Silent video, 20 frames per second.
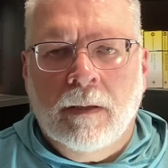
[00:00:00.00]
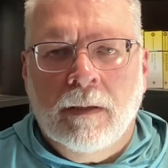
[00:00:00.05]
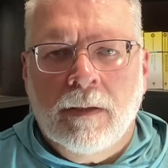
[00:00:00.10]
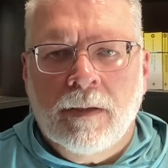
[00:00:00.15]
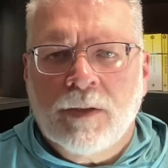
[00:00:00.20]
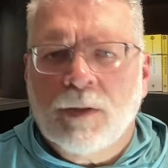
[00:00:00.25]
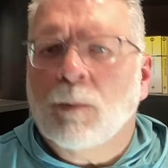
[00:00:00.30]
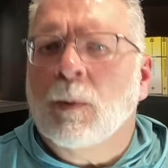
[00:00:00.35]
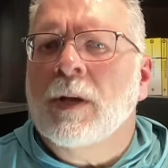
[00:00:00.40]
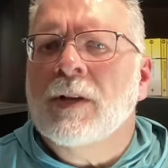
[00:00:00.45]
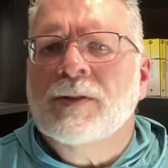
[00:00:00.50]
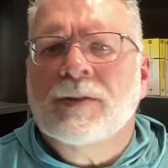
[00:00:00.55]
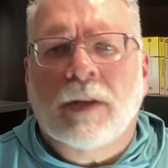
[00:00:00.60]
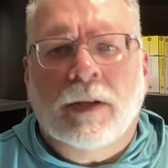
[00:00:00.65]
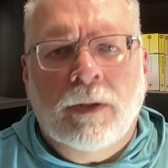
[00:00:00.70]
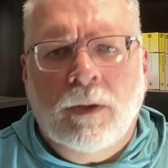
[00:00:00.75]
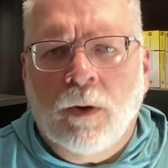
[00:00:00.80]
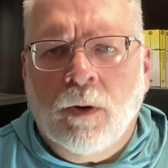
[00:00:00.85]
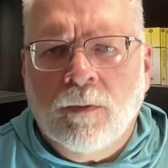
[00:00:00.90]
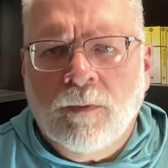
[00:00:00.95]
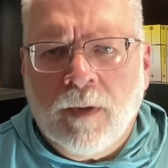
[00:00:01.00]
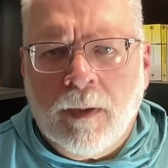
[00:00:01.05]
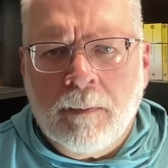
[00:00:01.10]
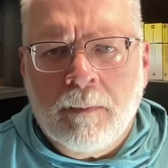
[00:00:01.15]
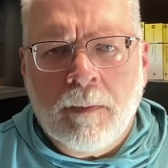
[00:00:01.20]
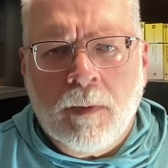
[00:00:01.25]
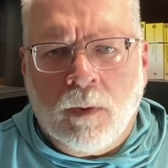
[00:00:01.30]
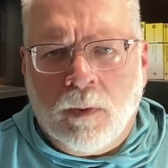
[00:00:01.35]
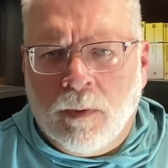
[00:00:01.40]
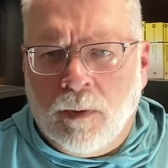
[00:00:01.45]
So, what is the
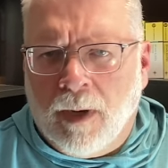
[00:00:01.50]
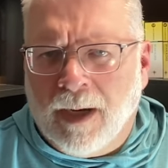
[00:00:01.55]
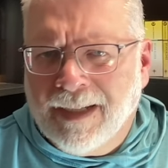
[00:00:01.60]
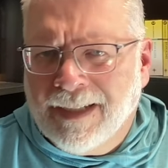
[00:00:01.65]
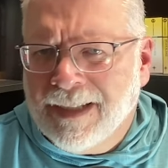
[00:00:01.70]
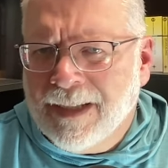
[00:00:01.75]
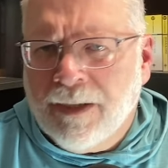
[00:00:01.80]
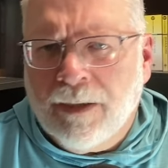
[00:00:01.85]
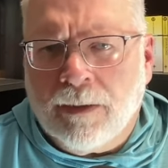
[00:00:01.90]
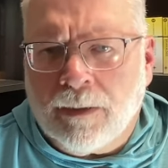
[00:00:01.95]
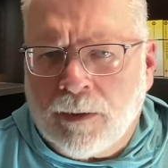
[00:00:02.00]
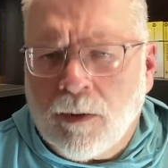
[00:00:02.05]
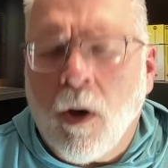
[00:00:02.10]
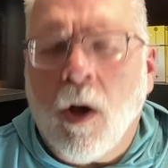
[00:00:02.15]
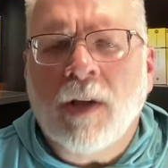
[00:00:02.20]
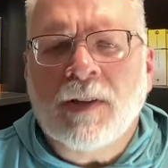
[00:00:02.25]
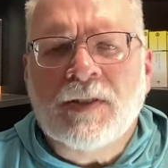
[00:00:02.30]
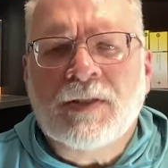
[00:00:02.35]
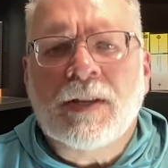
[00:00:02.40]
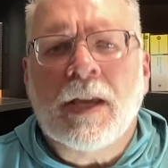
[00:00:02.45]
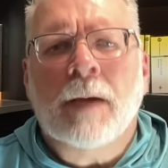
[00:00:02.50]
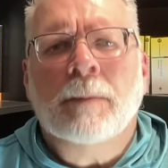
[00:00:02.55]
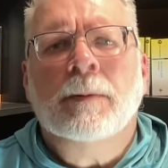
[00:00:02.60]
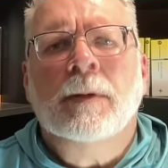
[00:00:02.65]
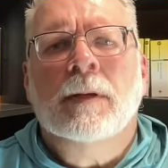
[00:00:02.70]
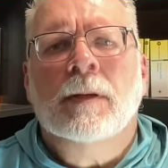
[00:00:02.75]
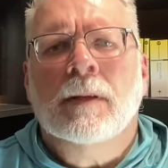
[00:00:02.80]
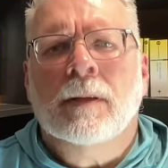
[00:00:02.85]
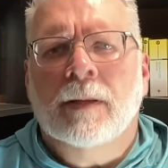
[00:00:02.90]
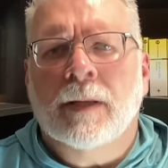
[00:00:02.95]
novum or idea or concept
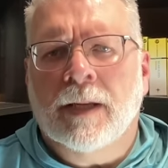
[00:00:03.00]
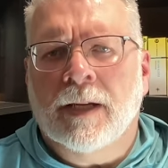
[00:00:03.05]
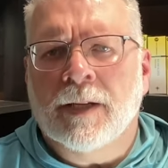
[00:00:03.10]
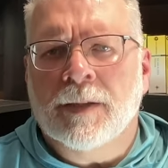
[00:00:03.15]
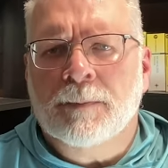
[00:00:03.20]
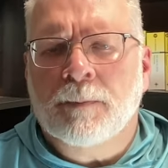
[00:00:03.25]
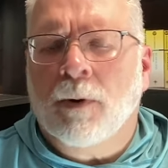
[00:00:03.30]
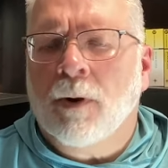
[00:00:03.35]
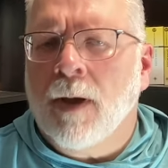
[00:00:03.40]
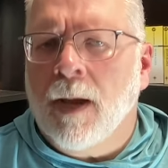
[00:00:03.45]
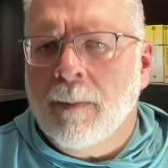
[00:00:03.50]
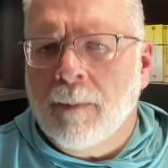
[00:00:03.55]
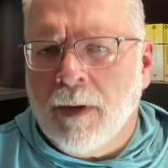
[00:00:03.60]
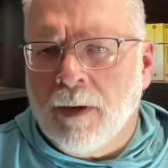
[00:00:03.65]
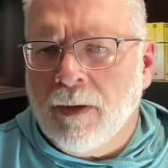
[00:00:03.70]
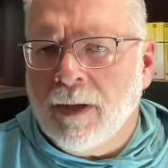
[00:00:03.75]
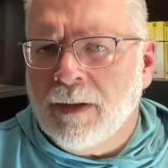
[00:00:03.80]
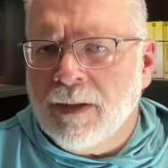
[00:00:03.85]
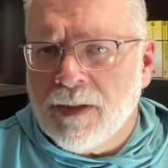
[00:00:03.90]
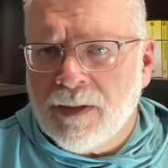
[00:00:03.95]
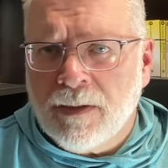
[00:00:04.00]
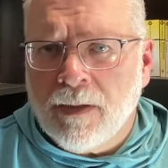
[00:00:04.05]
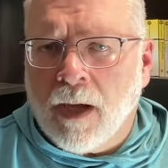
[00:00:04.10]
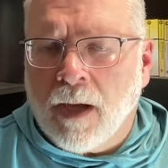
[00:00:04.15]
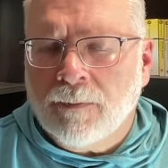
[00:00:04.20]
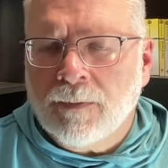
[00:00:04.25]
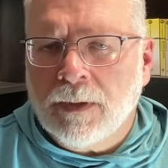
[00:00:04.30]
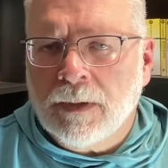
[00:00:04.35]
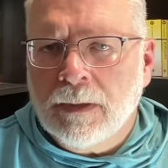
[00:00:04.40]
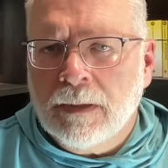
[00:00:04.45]
that is primary in this
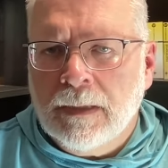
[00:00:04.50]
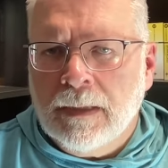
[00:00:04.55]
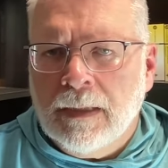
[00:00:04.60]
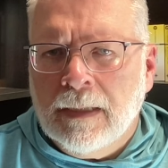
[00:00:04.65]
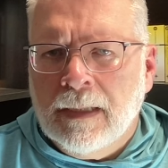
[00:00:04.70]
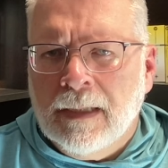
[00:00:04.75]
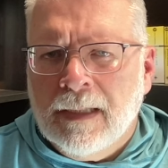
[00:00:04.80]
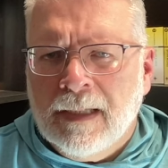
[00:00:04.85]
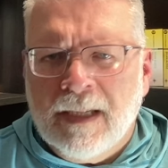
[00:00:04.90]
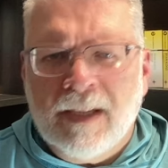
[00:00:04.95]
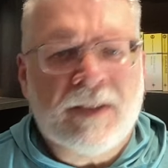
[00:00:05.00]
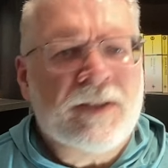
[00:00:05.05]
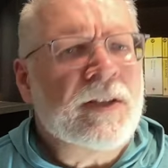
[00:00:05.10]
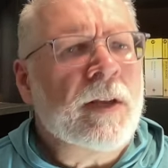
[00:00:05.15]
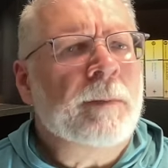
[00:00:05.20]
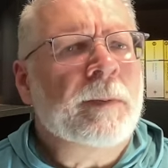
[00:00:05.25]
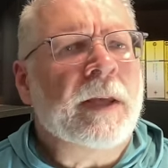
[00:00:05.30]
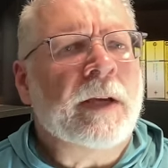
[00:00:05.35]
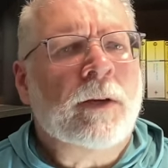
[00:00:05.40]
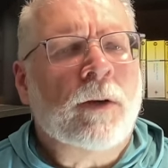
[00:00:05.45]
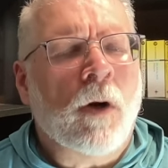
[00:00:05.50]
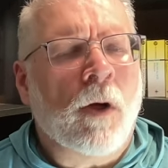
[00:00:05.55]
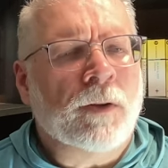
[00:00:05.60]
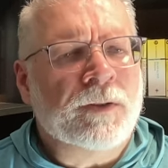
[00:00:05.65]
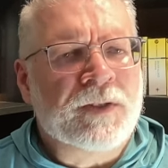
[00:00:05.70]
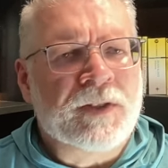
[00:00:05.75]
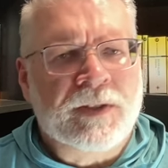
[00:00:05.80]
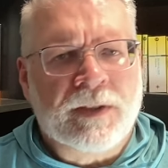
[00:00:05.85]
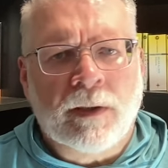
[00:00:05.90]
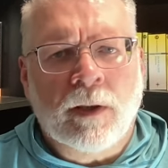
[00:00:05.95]
novel? It's something called
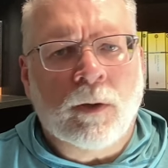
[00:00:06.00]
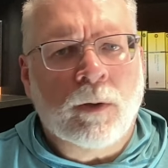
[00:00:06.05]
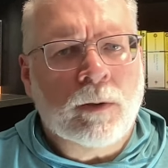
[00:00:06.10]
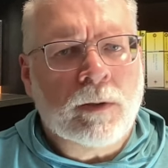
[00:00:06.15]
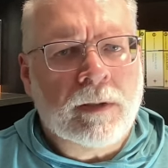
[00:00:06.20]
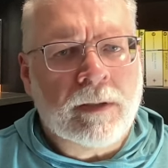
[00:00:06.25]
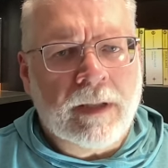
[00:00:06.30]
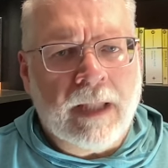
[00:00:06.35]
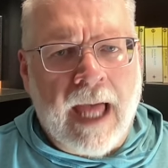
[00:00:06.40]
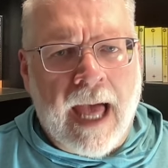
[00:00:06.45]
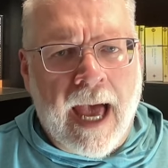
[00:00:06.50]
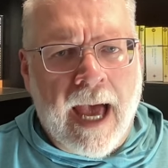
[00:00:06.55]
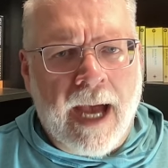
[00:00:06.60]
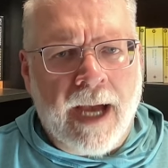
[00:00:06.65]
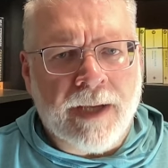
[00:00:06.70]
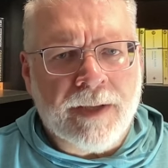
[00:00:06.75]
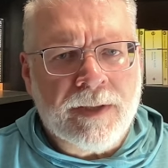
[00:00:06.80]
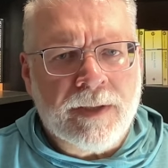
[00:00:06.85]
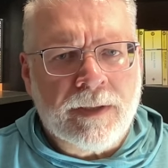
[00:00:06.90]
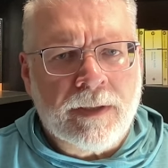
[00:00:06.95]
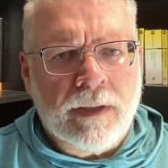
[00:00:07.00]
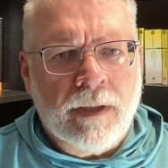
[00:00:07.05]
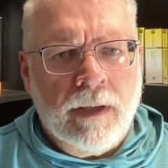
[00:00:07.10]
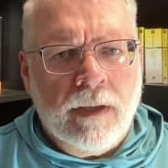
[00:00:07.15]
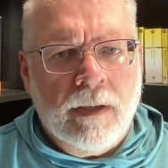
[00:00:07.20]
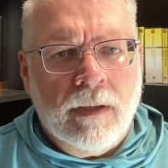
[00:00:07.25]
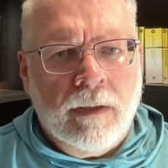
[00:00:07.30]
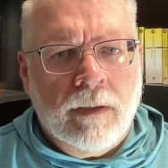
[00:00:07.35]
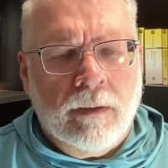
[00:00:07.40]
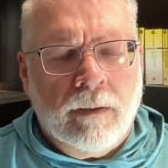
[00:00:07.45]
slow glass
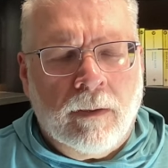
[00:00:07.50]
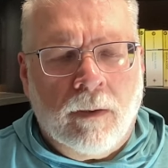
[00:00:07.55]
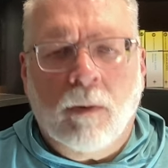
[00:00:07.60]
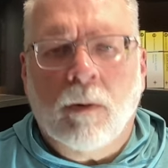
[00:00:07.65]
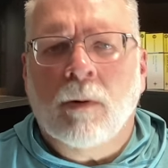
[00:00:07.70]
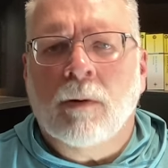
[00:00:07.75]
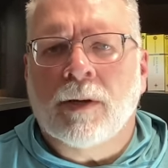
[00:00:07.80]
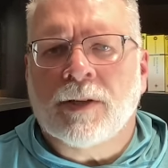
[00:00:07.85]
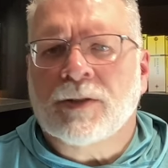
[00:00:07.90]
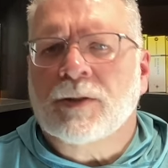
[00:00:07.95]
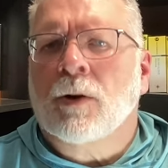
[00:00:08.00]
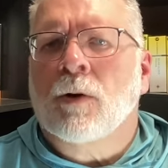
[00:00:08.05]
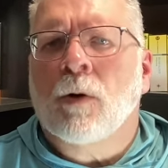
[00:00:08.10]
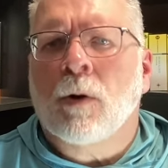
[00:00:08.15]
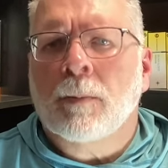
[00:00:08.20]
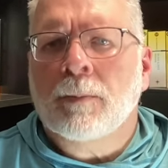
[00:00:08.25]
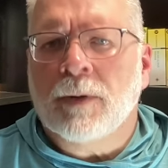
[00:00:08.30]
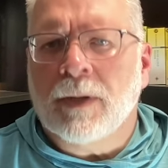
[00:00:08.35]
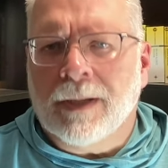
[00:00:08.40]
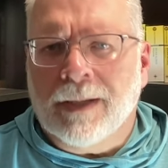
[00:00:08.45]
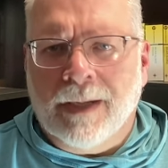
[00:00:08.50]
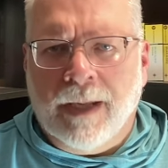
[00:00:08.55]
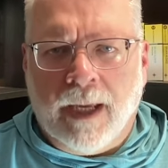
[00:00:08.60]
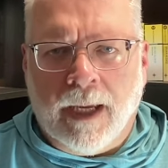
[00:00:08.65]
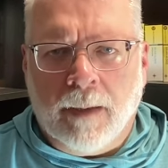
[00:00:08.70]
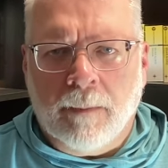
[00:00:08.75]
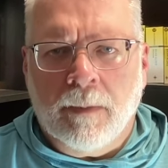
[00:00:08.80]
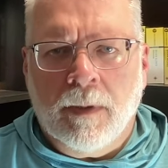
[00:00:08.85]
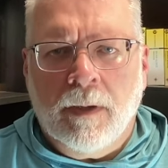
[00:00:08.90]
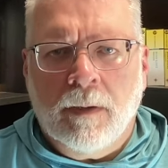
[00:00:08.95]
or its corporate
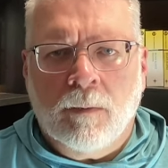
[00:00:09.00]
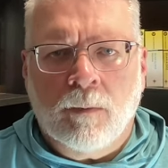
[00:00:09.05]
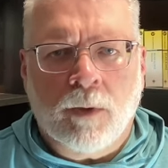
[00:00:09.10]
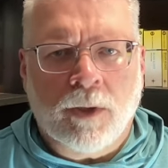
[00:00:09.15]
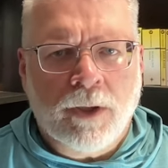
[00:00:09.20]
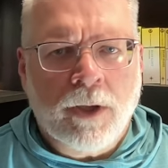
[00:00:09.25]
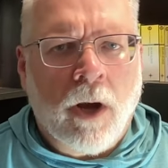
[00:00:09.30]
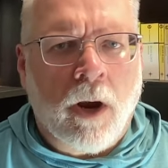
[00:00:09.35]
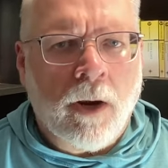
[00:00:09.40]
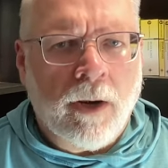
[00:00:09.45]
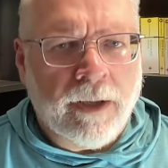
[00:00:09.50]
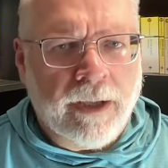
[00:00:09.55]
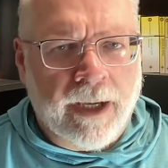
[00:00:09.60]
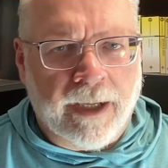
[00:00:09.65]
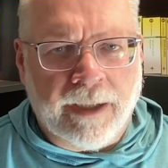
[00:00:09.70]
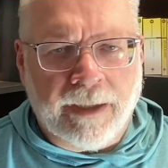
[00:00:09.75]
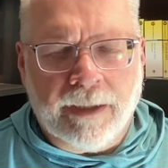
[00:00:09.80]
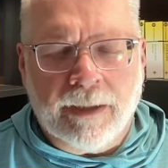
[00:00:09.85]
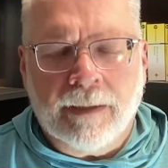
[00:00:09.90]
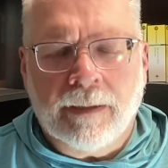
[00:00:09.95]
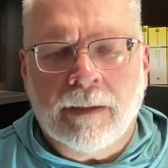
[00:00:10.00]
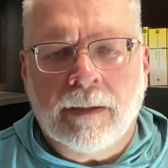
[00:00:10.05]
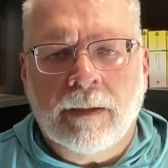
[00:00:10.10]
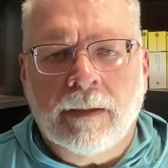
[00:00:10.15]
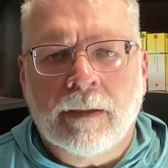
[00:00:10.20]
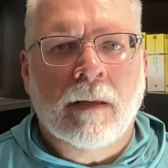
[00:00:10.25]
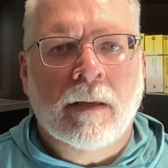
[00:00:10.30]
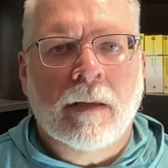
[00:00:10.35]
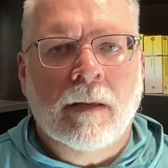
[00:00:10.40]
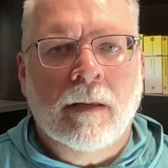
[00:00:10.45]
name, retardite.
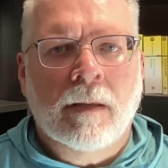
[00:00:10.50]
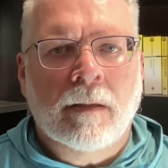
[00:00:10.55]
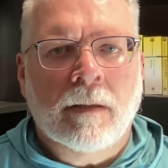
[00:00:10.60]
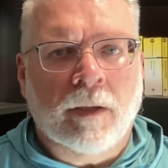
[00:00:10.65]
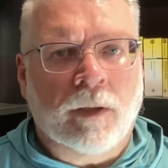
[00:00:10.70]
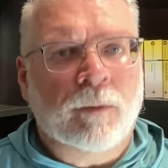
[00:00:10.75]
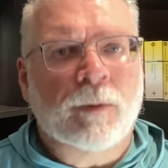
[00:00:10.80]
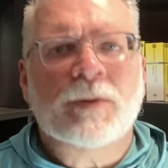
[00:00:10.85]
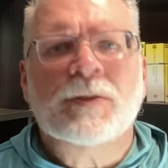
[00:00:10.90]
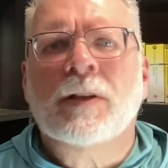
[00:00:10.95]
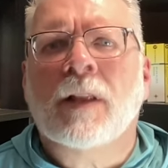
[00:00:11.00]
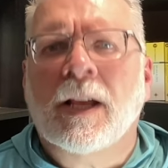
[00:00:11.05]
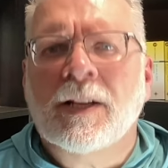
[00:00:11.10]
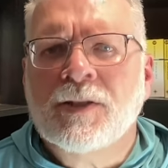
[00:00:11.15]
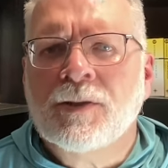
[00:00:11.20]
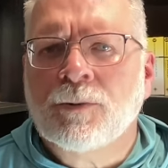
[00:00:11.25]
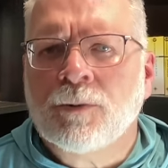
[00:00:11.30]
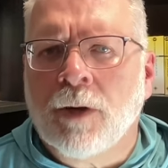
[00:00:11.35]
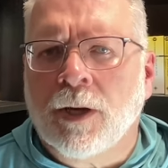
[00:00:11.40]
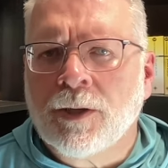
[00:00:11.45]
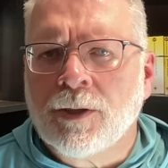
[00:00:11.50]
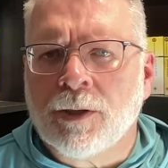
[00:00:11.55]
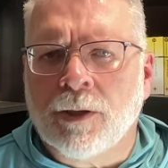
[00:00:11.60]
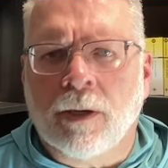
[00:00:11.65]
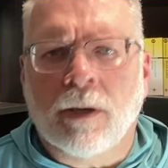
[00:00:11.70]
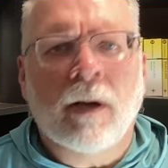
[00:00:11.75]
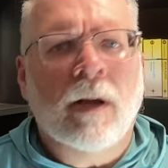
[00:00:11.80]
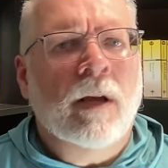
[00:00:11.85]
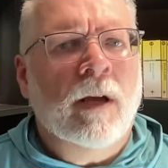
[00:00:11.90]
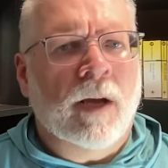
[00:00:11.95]
The crystalline
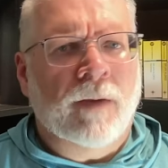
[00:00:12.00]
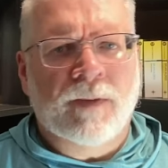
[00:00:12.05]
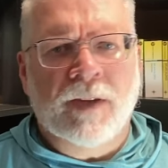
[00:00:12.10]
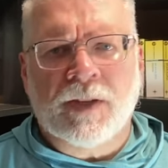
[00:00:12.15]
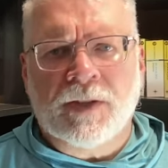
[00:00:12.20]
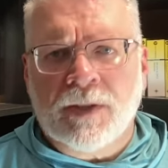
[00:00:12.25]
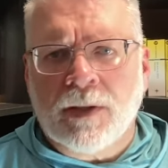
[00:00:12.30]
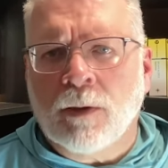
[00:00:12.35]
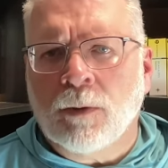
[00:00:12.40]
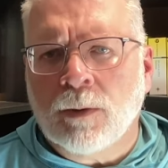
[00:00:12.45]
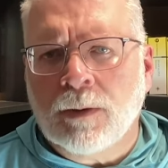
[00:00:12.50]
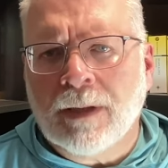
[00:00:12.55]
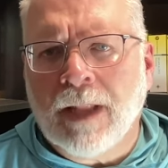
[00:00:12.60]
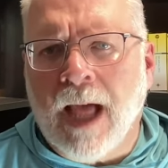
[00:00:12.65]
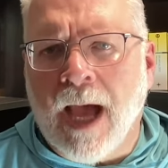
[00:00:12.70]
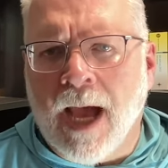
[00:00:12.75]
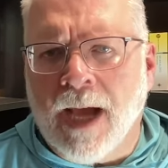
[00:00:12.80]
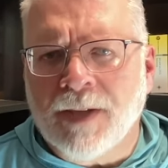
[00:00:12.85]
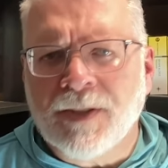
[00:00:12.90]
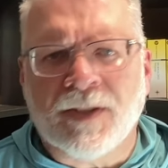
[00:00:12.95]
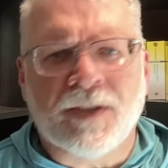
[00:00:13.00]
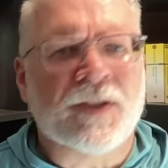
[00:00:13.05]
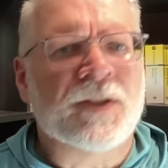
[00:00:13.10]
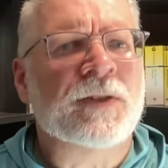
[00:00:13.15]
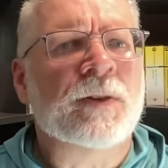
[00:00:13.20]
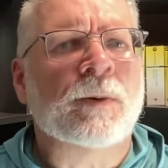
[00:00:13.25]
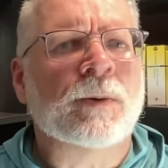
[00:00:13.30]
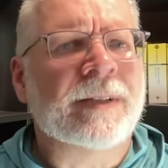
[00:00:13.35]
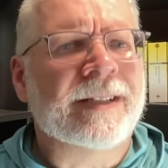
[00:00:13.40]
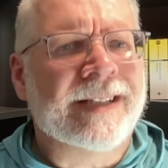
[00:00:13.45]
structure of this slow glass is
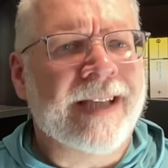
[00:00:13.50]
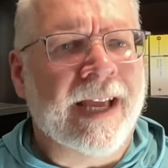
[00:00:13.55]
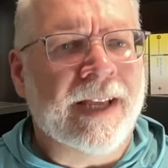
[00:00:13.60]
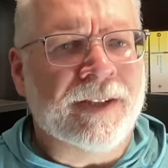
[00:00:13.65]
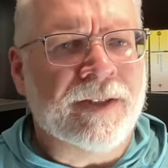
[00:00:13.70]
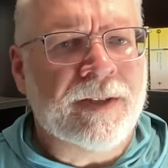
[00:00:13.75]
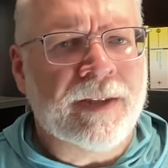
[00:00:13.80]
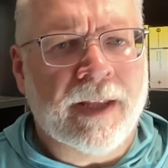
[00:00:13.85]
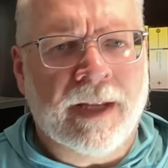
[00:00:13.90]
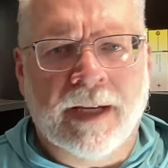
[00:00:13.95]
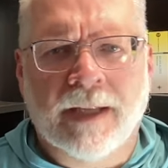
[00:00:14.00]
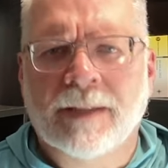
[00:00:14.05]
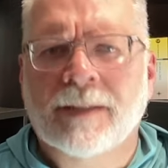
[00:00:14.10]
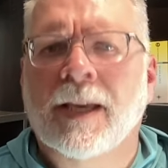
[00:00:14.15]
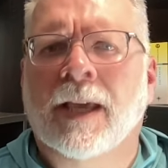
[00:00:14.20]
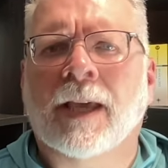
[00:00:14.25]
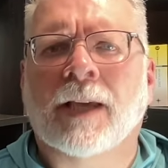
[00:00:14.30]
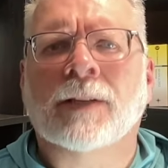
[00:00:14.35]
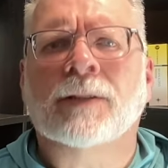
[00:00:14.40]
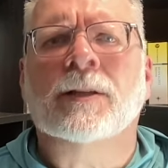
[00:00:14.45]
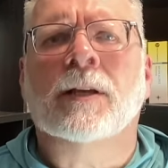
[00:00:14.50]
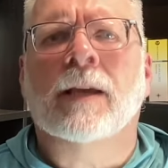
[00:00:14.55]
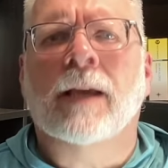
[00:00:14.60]
so dense that it takes